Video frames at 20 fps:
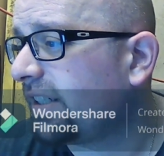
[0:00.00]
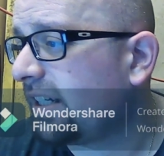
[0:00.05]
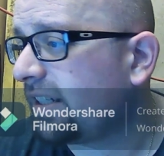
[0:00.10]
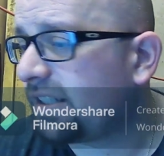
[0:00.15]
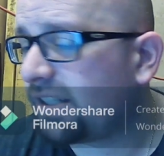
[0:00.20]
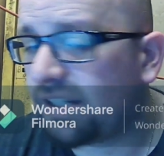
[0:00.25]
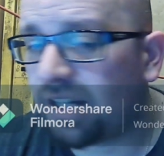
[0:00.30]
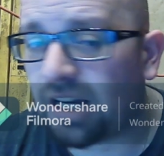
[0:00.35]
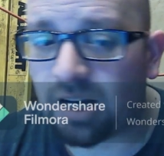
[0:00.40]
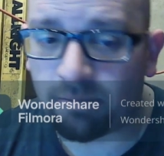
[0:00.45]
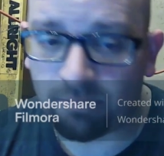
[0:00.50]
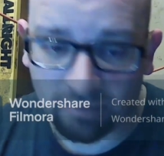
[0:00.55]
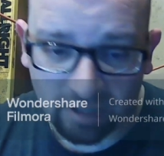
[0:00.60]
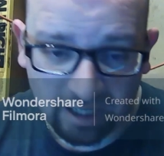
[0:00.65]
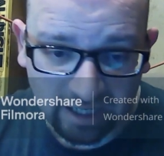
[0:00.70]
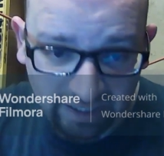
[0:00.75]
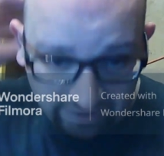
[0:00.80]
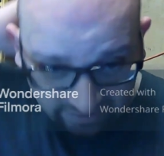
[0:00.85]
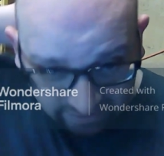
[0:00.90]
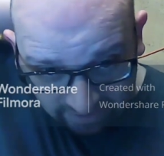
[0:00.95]
that's not
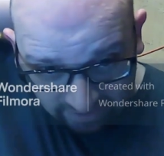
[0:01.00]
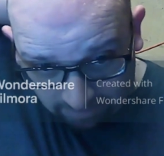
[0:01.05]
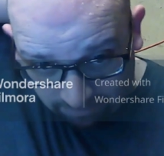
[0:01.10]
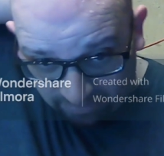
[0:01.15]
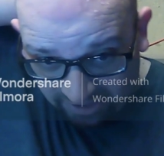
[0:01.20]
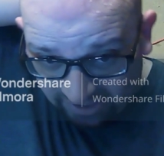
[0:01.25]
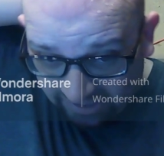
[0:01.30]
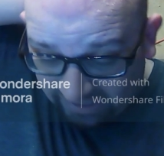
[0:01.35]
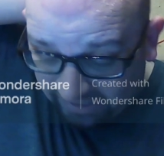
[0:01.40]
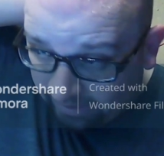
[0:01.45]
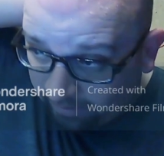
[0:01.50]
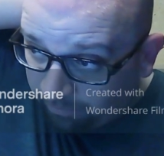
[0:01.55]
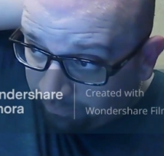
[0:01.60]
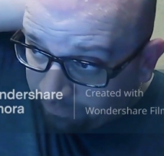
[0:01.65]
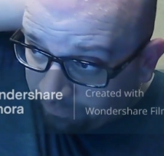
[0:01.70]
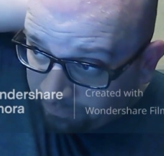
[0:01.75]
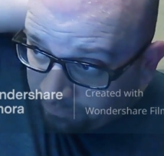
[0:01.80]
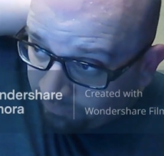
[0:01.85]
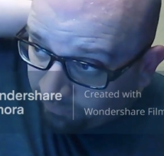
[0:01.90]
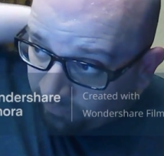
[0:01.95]
my cup of tea.
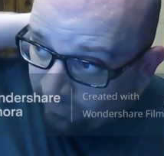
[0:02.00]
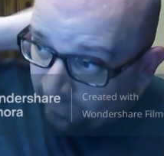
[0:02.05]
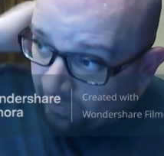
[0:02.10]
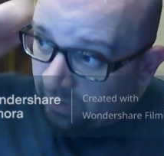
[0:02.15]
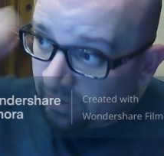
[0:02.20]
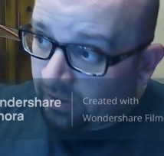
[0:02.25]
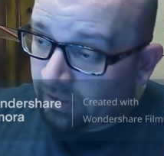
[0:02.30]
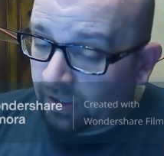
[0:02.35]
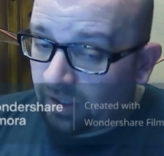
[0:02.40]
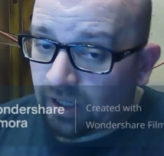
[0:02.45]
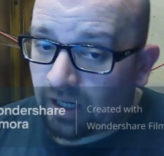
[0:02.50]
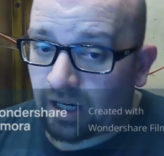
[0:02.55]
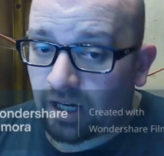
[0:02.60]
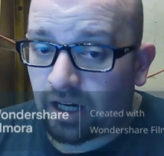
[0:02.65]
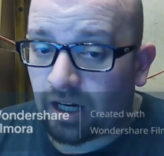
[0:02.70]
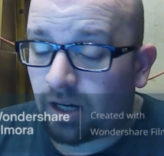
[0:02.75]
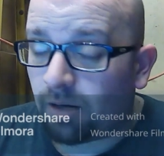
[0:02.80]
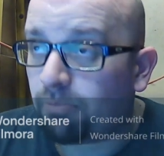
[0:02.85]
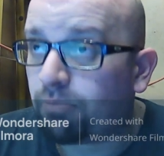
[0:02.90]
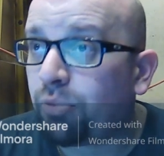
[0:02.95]

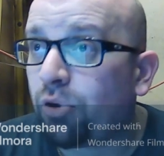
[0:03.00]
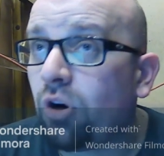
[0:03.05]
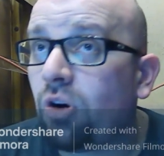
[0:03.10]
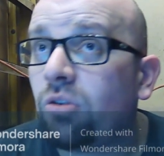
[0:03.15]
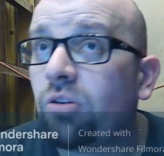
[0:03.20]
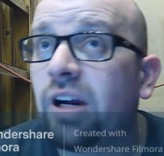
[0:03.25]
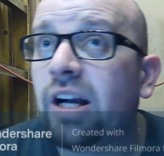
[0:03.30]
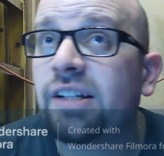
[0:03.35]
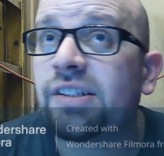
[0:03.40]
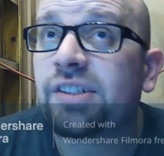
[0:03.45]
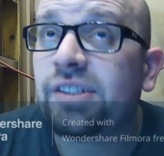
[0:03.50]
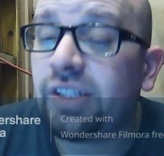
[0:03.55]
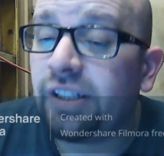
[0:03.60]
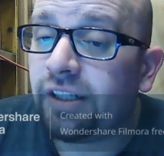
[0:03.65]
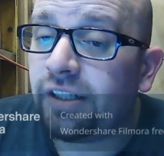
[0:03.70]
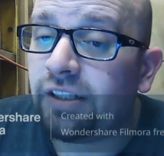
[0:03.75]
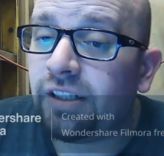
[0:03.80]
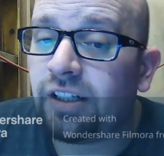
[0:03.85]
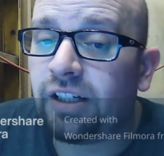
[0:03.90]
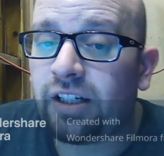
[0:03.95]
Uh, pro
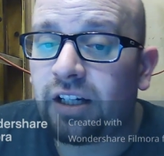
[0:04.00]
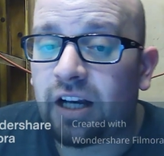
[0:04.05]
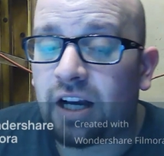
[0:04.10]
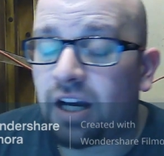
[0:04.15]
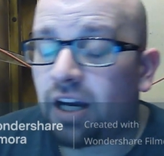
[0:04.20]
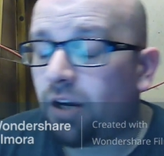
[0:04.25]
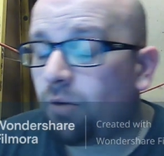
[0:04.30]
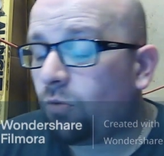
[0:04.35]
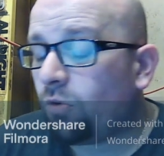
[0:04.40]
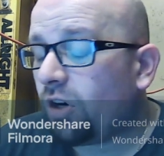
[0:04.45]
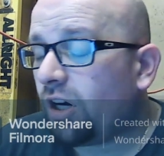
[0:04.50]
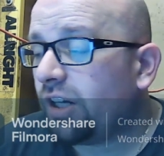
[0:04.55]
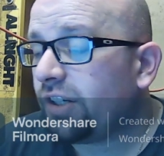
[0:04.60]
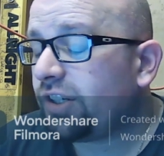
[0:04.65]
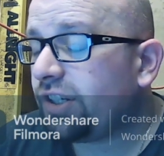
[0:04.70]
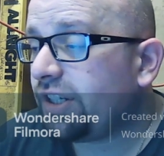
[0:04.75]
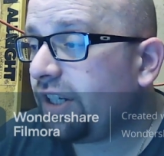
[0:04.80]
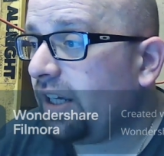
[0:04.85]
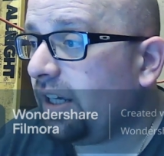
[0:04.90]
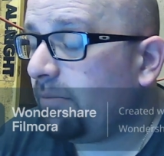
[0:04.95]
wrestling, I
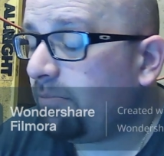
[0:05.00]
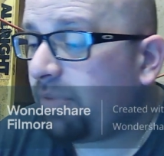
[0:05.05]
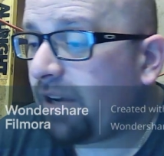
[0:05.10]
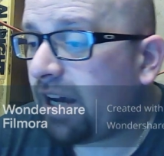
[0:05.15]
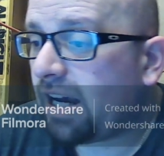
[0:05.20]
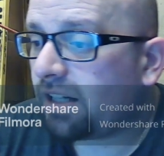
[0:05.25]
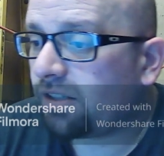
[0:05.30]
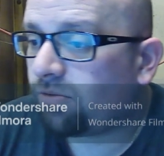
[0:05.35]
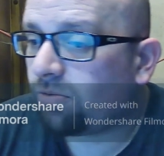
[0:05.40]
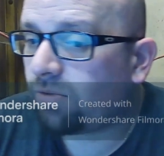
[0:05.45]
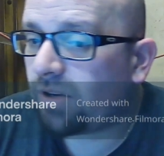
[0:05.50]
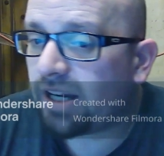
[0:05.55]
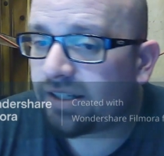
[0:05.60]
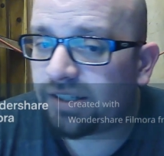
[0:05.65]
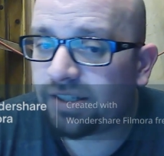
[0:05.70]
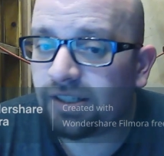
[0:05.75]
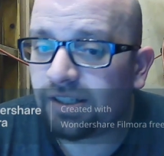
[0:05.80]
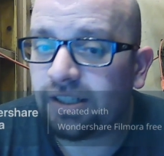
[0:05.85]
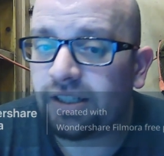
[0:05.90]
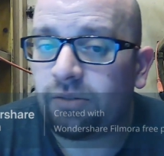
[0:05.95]
watched Impact
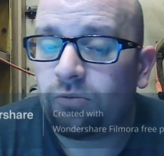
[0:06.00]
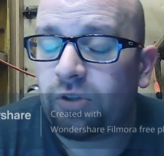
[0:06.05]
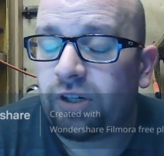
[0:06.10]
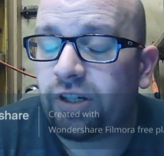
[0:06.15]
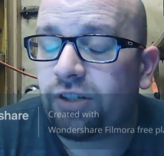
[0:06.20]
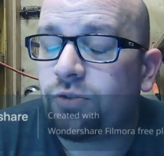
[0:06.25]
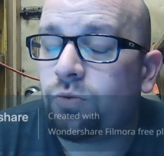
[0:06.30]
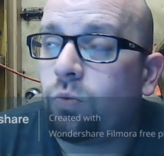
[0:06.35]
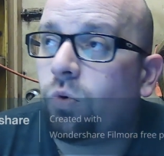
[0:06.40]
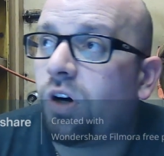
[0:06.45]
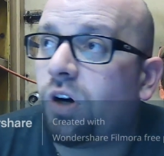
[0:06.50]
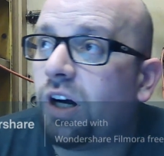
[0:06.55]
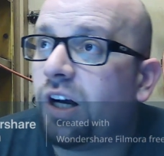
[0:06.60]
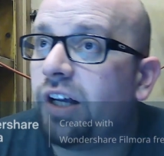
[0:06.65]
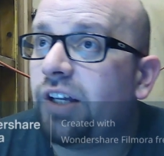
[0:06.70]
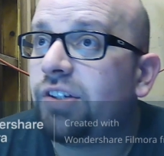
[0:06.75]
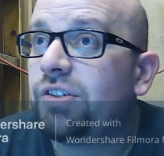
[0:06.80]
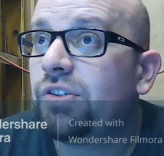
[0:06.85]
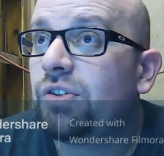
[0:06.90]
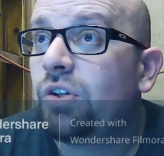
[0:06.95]
Wrestling, which
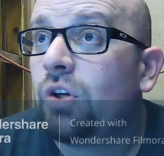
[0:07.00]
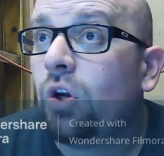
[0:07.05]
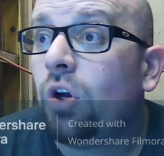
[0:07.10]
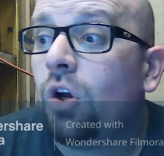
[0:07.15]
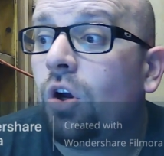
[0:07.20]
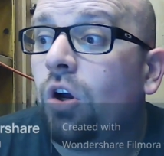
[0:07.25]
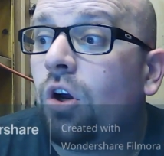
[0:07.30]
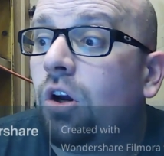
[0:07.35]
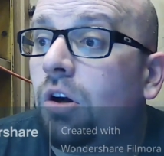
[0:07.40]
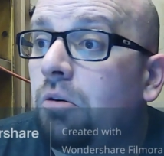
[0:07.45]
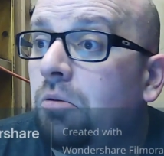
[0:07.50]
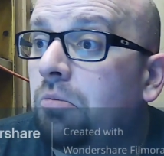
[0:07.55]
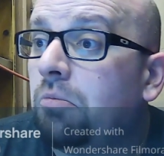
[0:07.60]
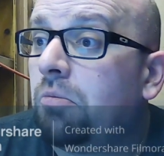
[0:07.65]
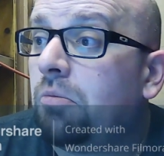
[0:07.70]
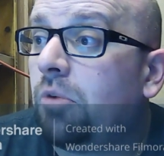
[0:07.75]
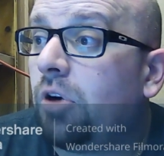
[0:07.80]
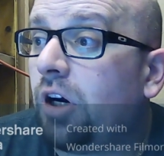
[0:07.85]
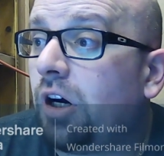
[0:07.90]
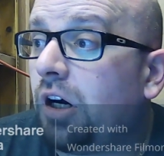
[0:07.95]
was
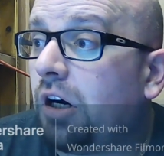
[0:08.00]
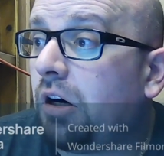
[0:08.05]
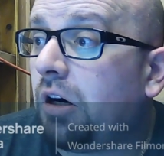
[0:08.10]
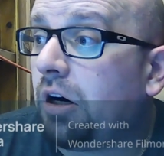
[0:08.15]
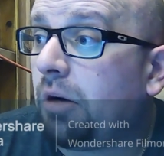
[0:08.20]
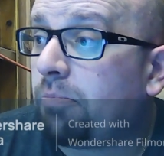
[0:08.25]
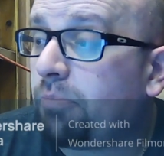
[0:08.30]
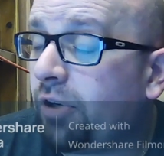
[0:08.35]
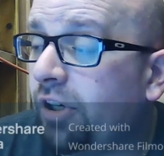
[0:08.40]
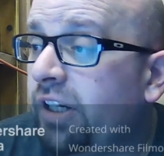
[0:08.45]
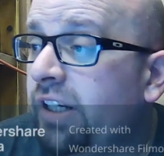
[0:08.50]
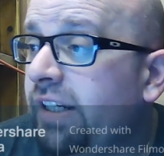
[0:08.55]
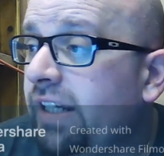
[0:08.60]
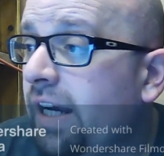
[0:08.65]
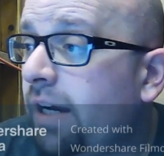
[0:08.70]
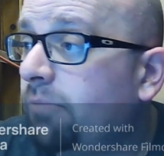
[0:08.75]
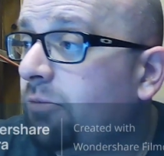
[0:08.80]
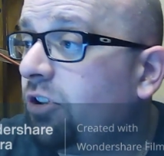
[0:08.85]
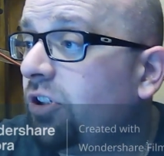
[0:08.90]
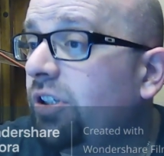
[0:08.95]
a pretty
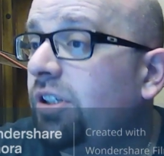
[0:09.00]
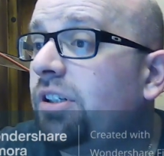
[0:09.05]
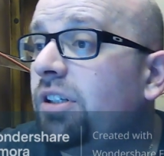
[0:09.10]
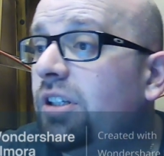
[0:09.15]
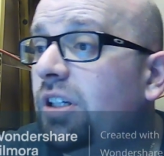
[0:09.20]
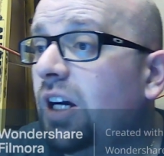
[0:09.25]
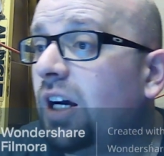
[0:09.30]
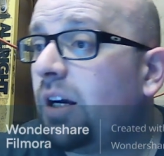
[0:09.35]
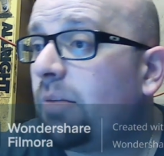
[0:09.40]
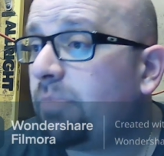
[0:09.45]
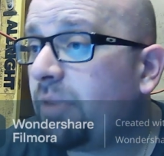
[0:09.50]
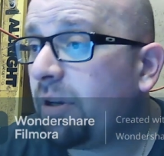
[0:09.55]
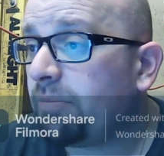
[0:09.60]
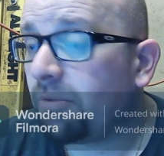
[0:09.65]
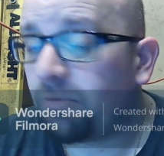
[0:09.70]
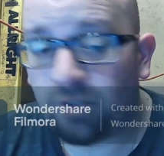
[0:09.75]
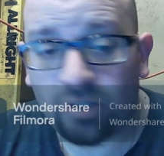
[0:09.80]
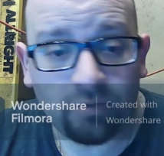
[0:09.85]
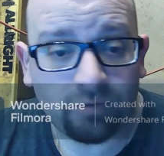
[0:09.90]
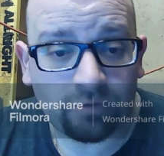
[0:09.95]
damn good uh, pay
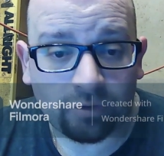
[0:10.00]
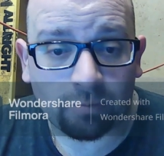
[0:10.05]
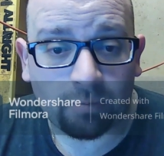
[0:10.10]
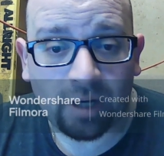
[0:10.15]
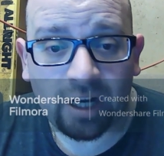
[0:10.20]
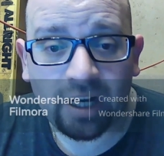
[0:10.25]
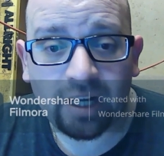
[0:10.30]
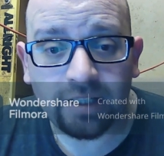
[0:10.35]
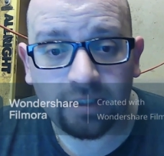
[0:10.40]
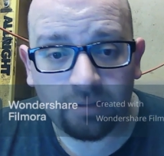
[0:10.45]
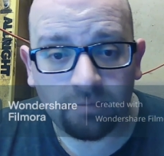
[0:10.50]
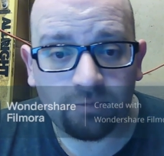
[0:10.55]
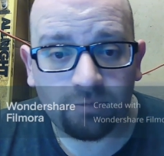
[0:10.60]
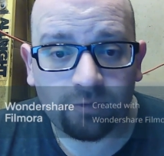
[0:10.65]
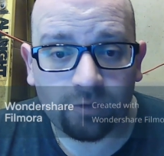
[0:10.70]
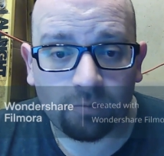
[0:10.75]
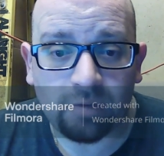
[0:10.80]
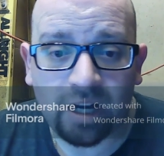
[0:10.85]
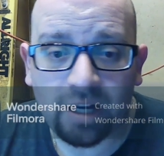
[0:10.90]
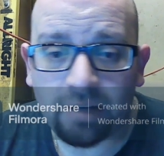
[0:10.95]
per view from my
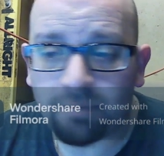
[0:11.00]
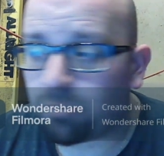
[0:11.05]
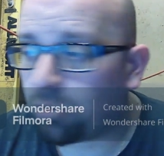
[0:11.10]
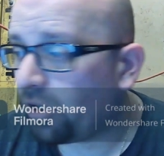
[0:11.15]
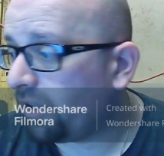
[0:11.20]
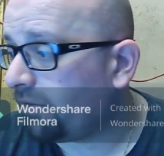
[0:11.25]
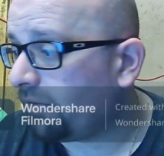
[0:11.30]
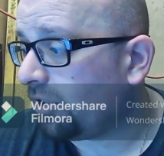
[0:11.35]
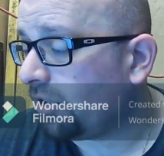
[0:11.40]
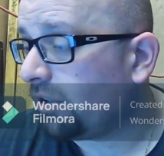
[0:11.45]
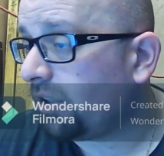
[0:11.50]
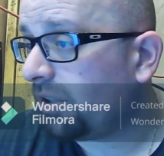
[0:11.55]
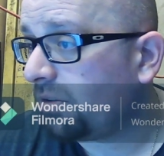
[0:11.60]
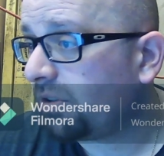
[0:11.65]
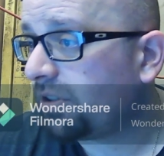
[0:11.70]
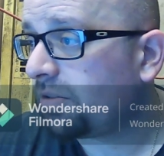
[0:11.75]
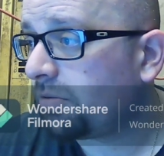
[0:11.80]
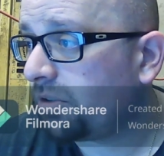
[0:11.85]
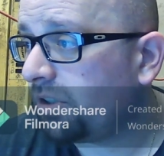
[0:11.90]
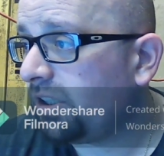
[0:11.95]
from my point of view. It
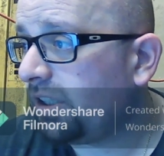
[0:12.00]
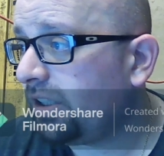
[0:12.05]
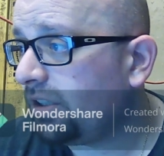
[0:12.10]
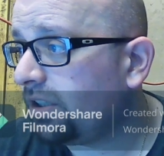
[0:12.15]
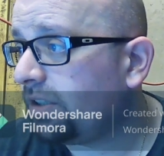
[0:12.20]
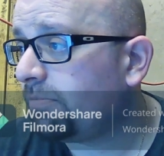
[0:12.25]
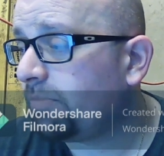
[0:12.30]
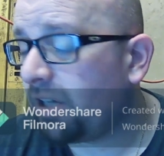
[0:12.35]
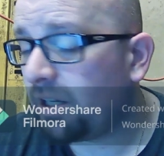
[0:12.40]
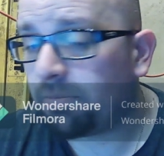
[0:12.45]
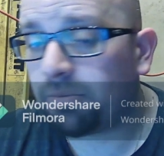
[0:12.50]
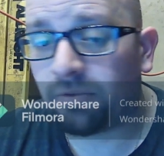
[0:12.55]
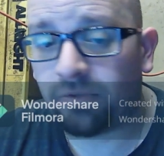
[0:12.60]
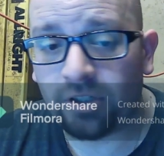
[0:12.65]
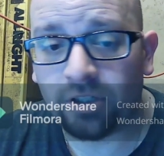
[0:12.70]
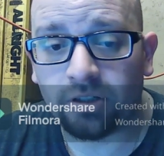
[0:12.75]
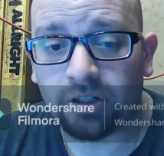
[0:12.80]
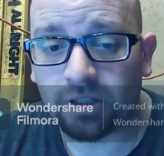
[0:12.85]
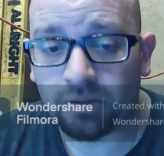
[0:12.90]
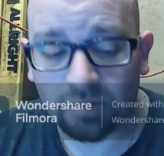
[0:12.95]
was a really good pay per
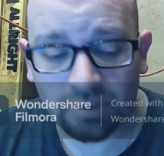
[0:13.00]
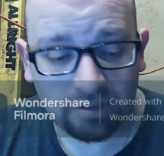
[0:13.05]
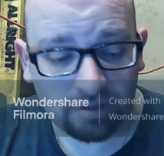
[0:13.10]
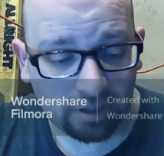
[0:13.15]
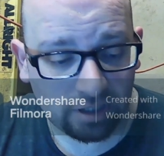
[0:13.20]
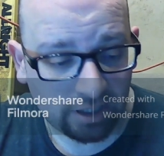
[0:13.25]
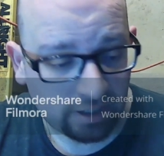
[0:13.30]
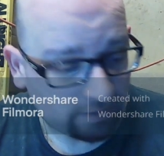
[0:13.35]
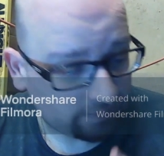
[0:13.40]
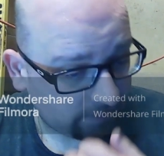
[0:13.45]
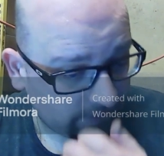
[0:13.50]
view. It was uh,